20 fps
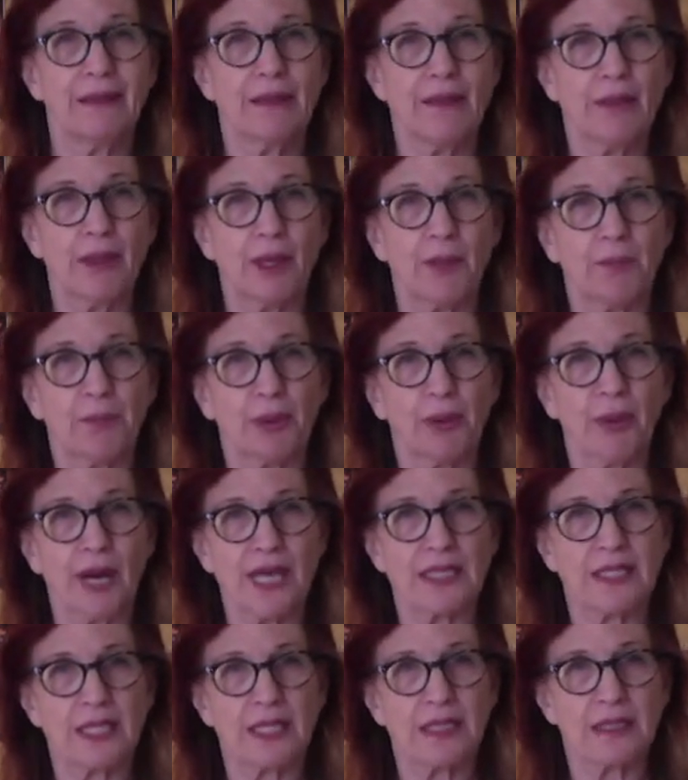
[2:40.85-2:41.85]
the
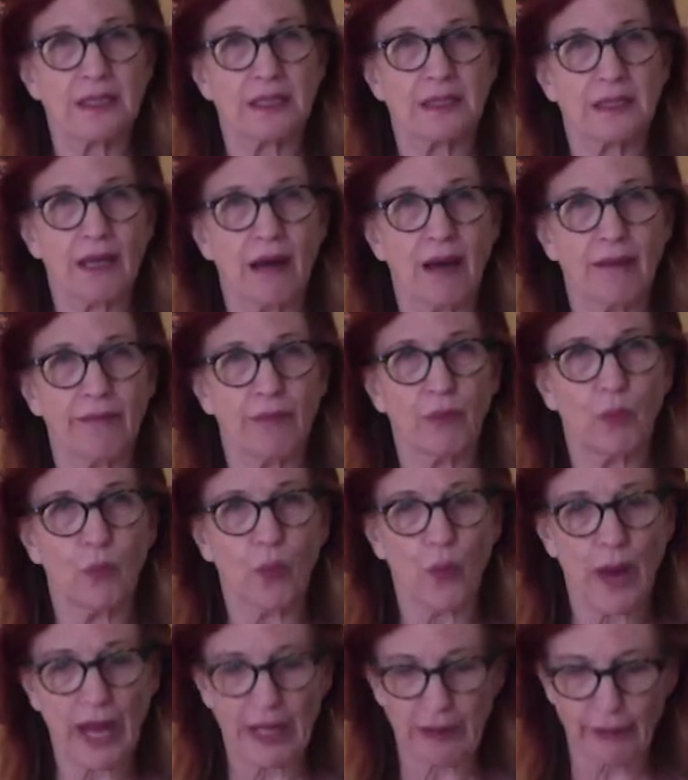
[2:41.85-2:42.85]
presence of
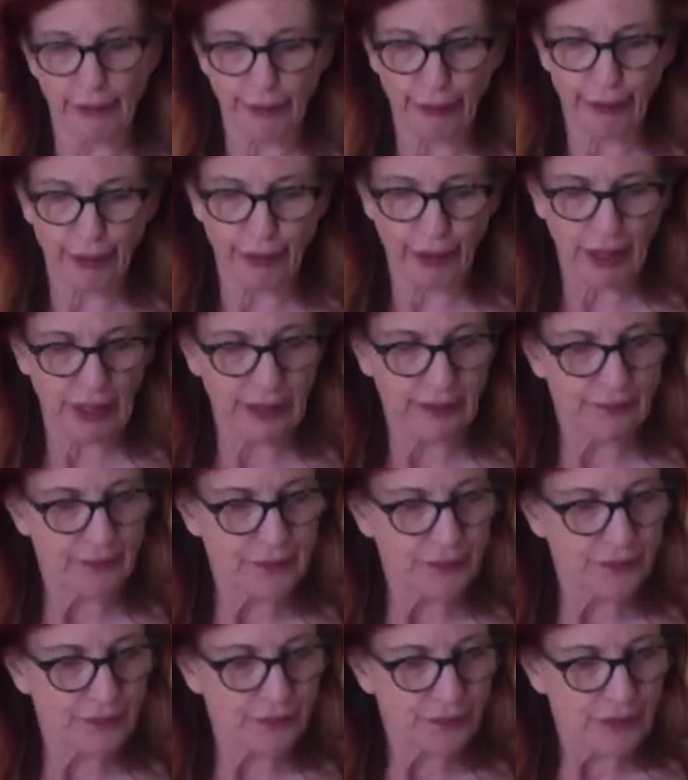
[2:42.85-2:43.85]
wealth.
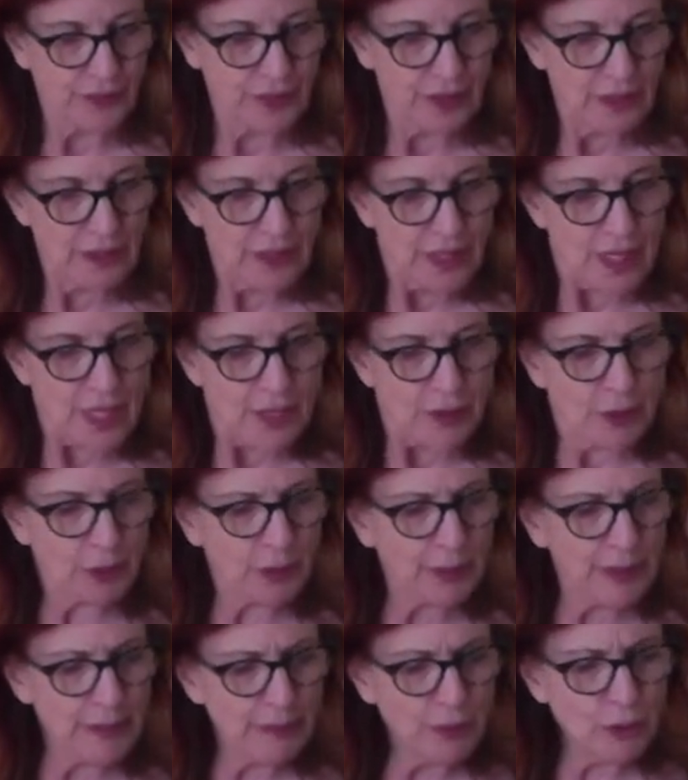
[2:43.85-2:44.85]
The
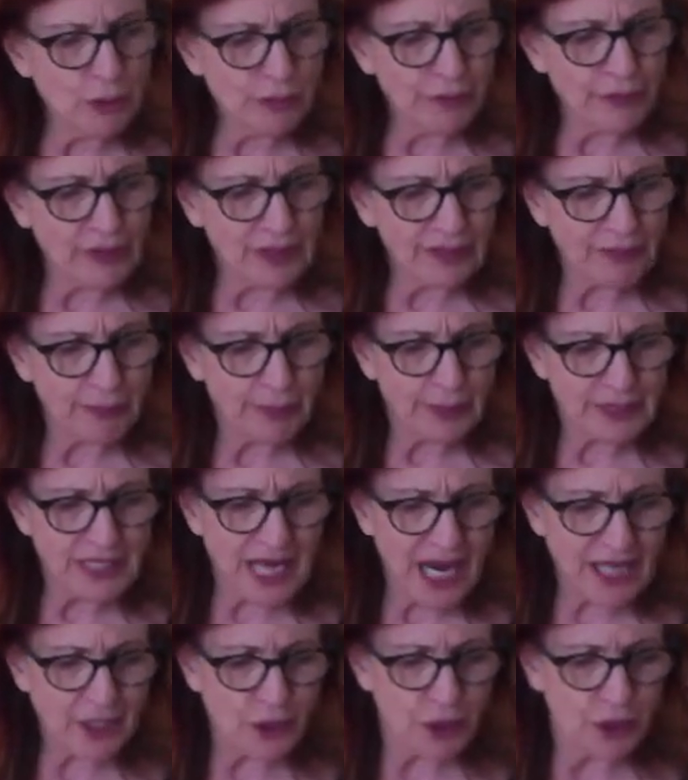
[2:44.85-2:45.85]
removal of
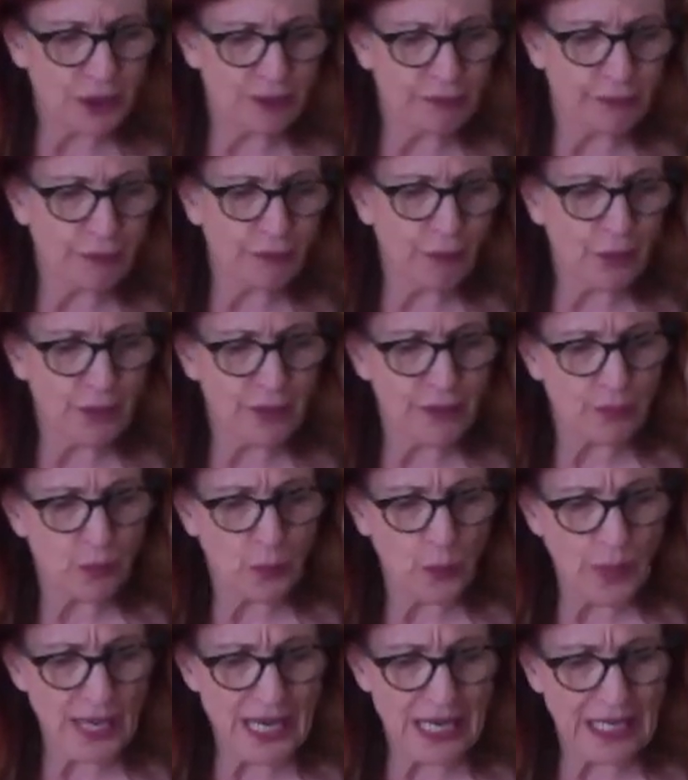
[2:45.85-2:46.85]
protection for the
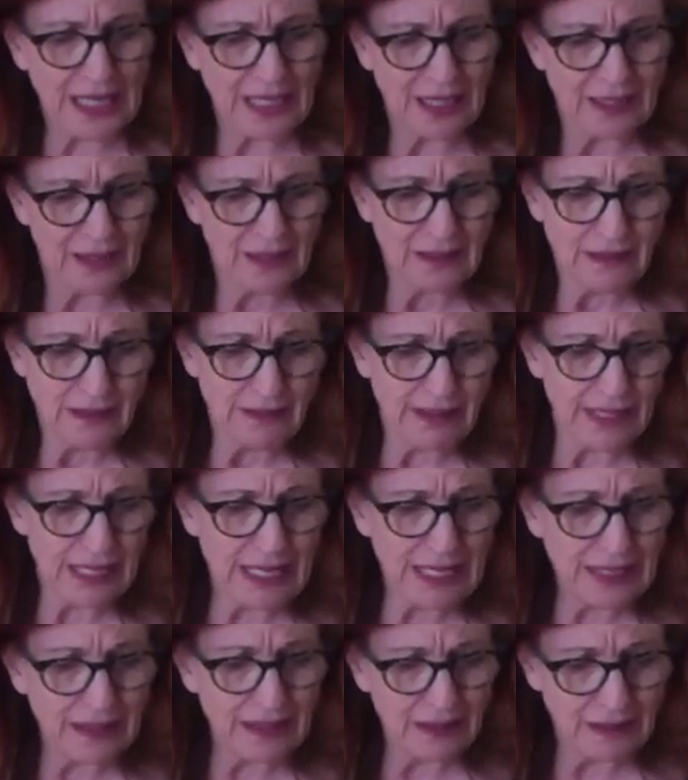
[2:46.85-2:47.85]
weak,
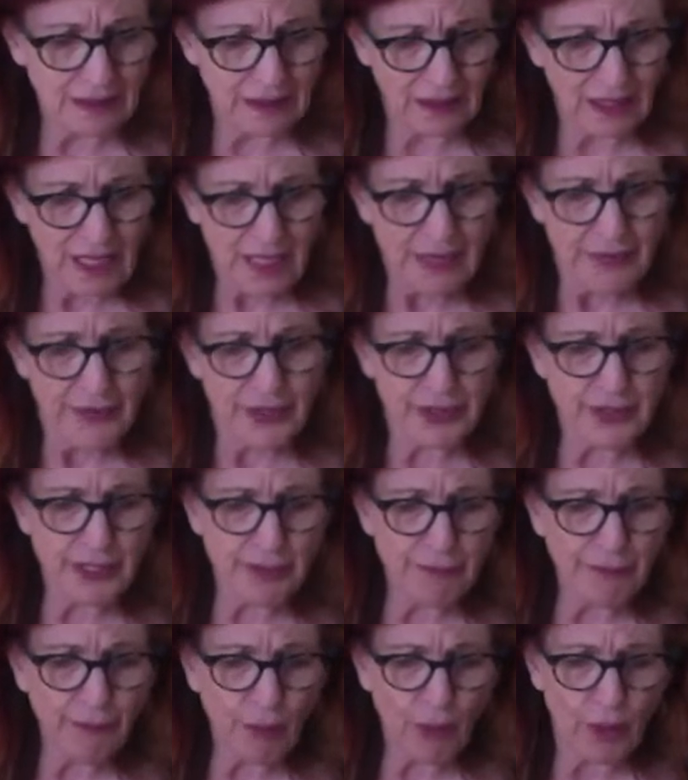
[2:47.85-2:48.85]
the ill, the
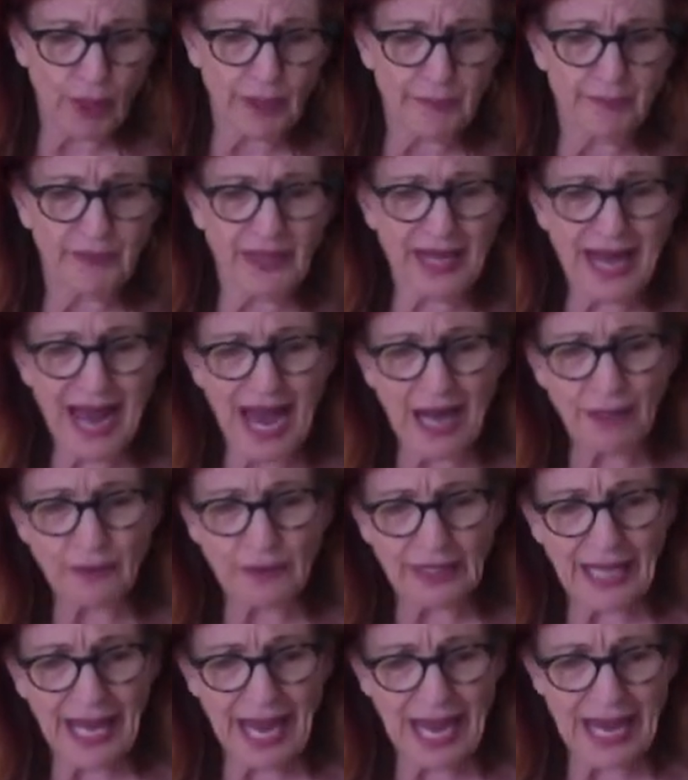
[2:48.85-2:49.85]
deformed, the
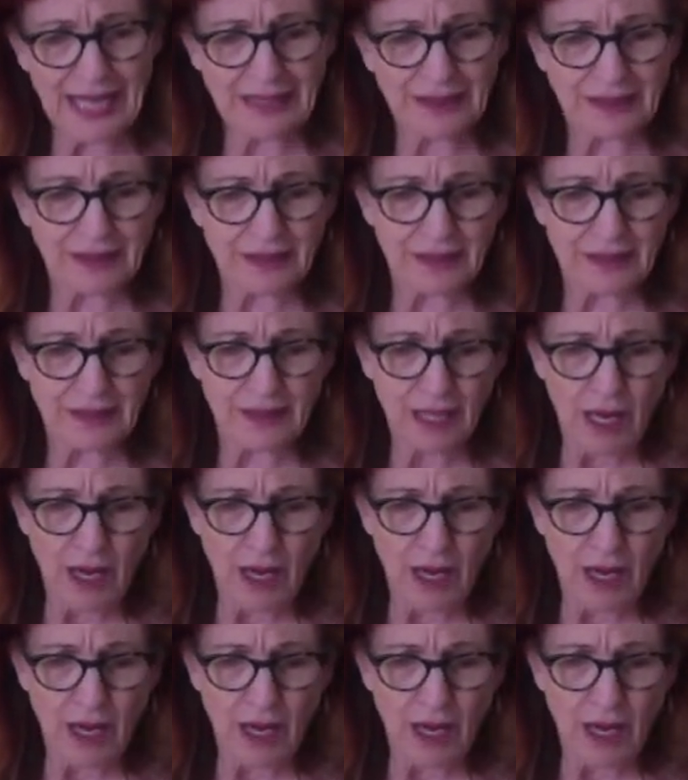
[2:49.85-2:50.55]
outcasts,